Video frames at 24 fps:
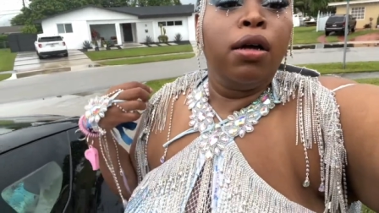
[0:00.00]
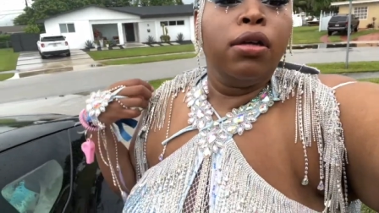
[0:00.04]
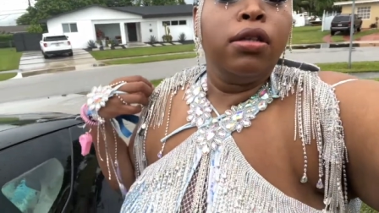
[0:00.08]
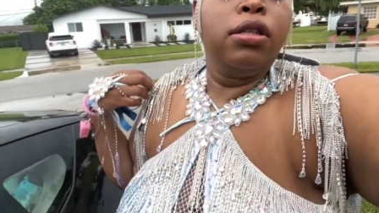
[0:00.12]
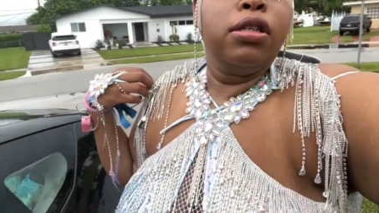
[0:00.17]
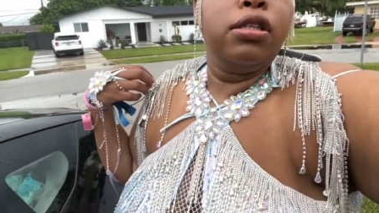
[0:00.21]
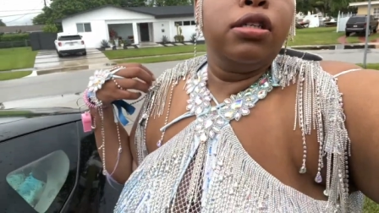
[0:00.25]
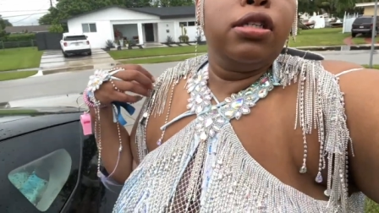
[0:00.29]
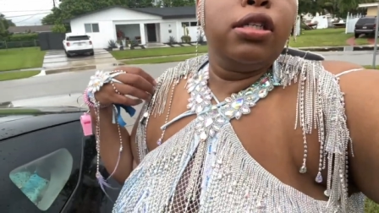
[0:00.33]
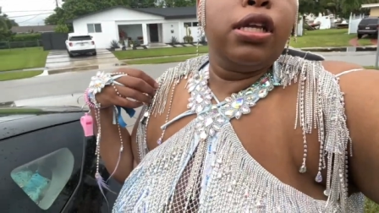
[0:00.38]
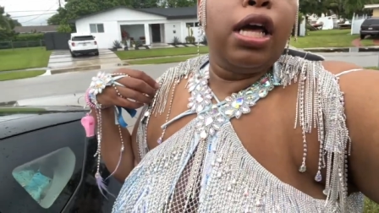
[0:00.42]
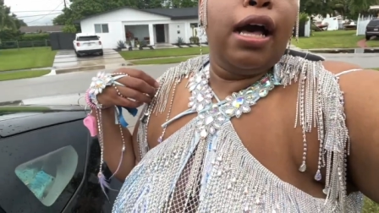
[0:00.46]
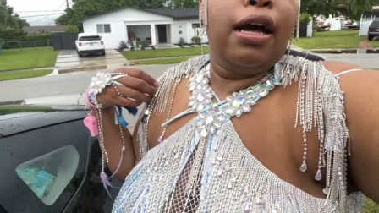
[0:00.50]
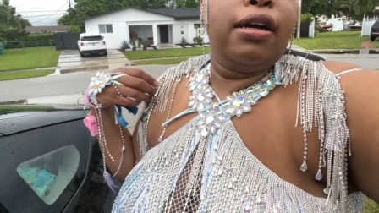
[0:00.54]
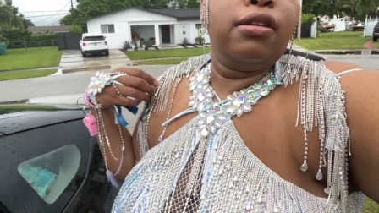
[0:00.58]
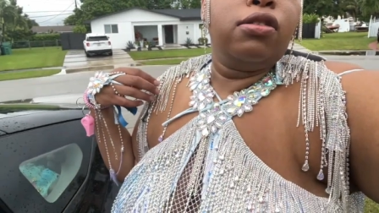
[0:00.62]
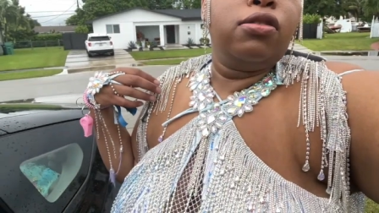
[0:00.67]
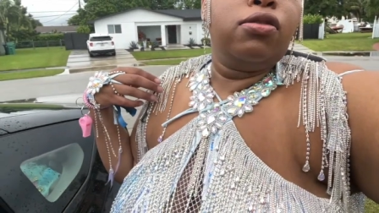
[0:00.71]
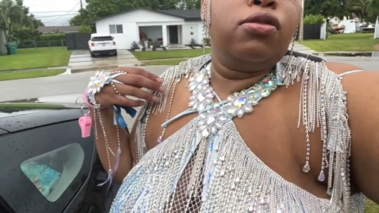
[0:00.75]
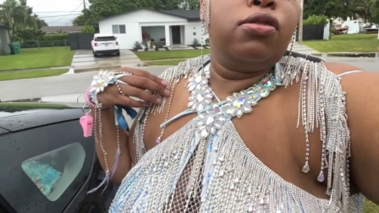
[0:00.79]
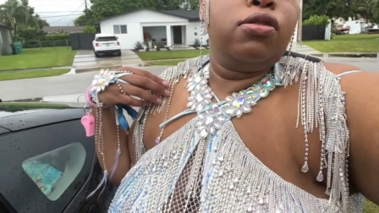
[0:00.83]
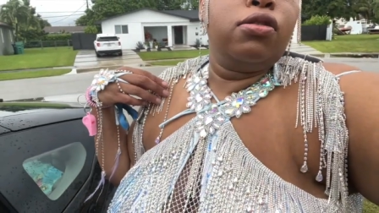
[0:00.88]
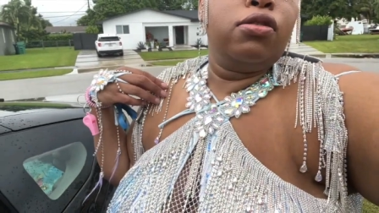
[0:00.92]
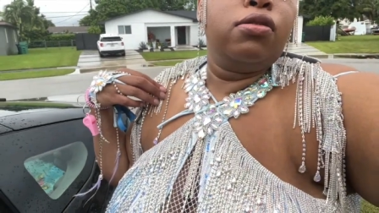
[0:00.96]
These
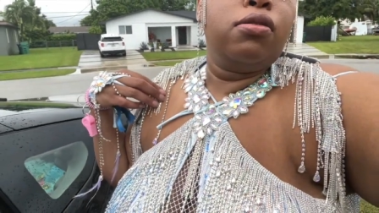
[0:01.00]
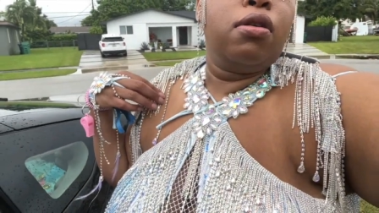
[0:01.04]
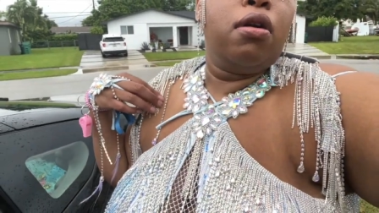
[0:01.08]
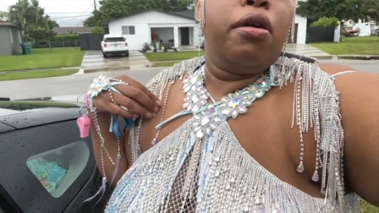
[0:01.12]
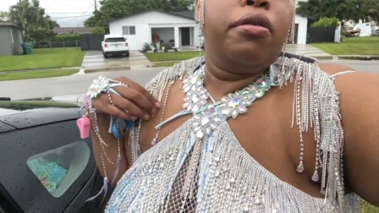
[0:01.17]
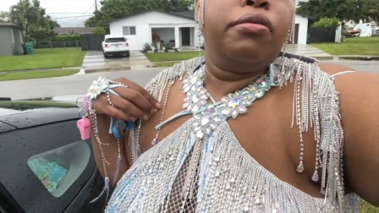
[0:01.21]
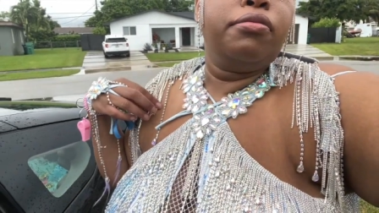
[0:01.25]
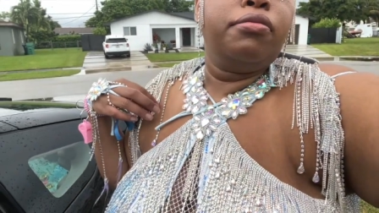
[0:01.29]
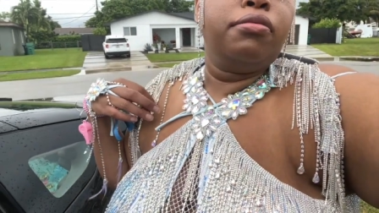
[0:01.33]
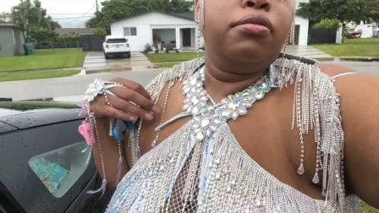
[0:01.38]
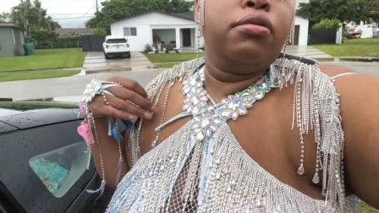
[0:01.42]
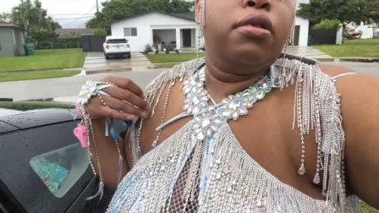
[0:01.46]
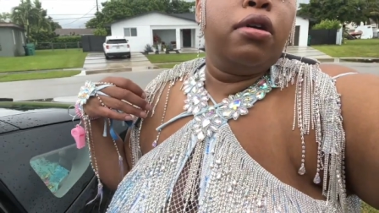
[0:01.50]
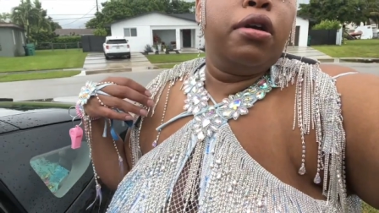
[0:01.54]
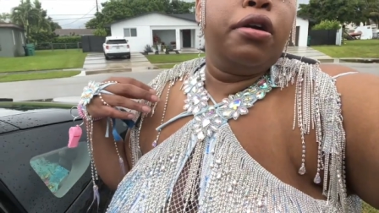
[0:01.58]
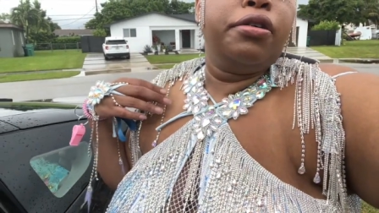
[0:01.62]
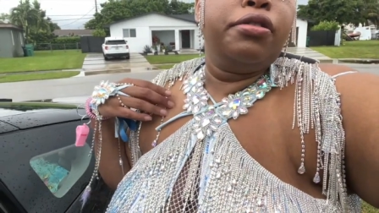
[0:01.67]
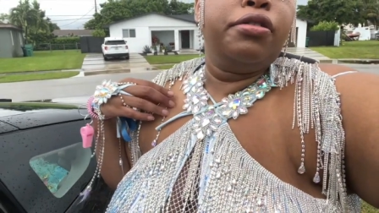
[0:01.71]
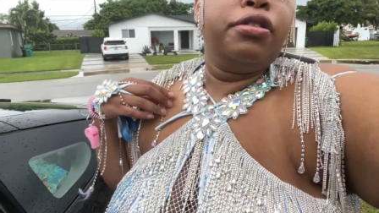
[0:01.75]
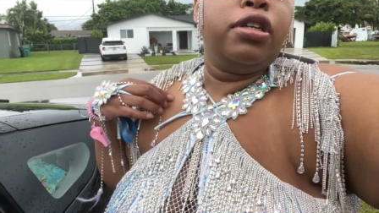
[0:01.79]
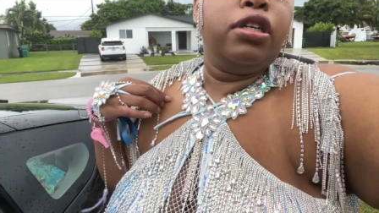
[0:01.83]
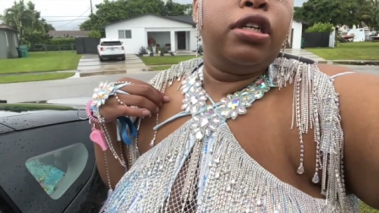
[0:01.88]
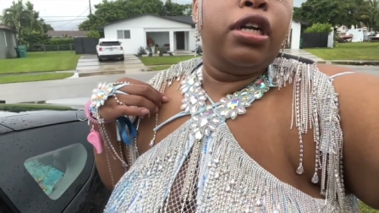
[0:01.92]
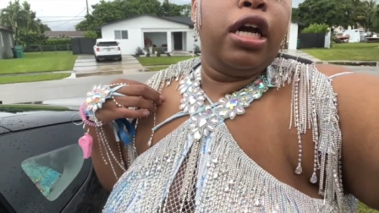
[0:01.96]
tassels,
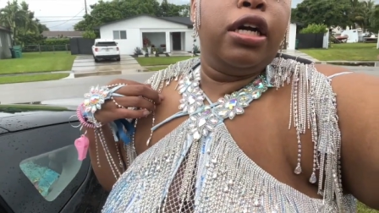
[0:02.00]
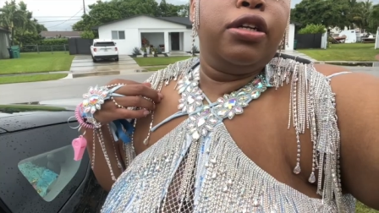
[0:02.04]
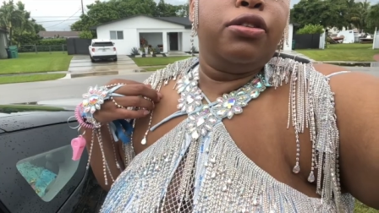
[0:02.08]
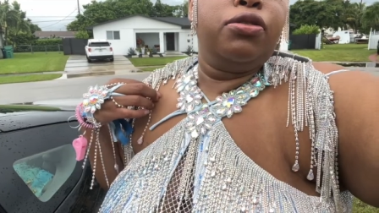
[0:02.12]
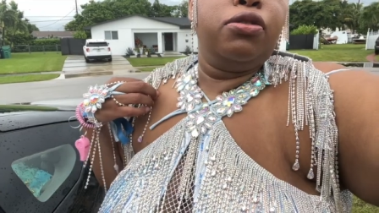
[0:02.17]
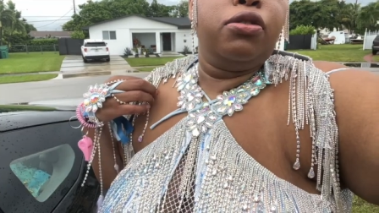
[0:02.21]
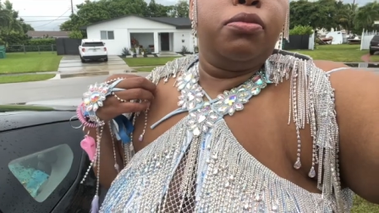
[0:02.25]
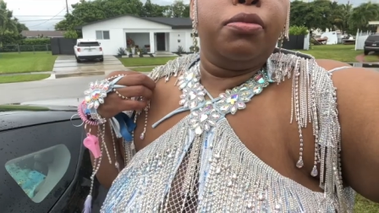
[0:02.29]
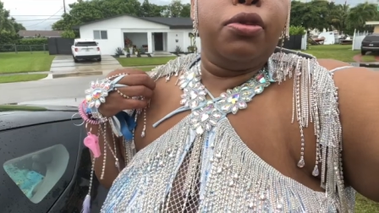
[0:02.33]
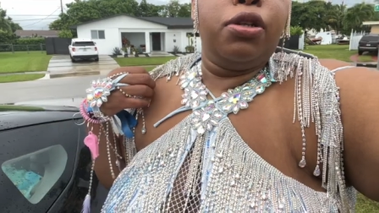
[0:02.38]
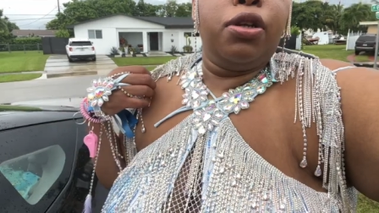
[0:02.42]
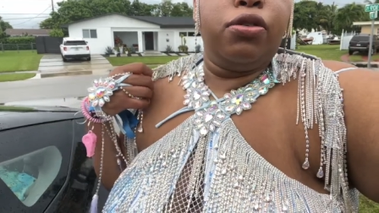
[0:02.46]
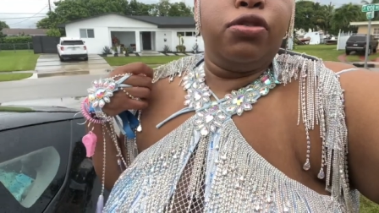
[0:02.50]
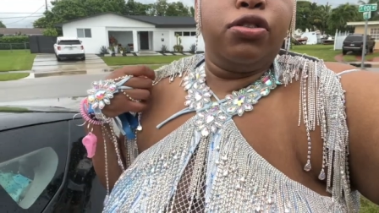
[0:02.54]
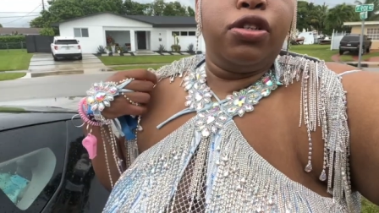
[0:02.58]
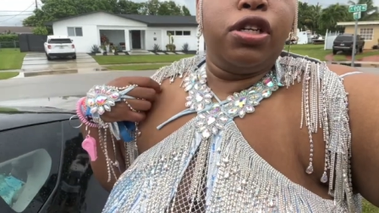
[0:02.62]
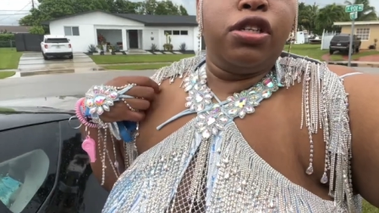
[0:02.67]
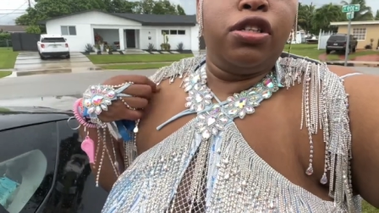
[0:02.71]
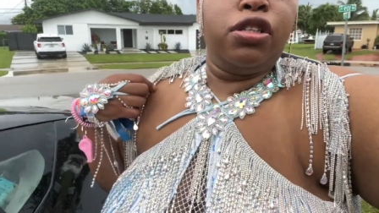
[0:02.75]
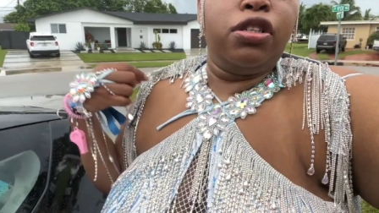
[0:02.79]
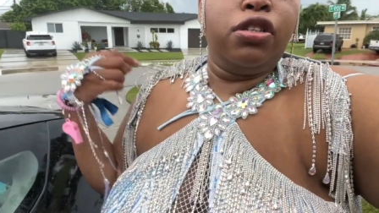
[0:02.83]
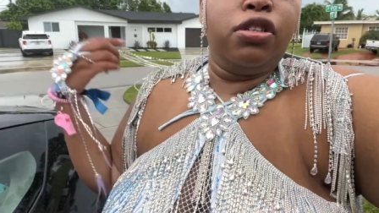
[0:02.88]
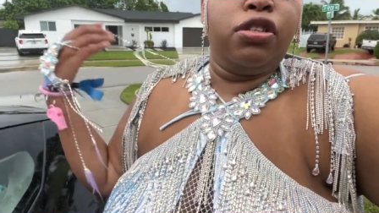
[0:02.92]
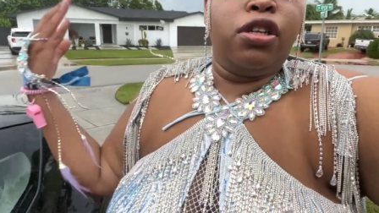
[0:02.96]
they're not doing me no justice.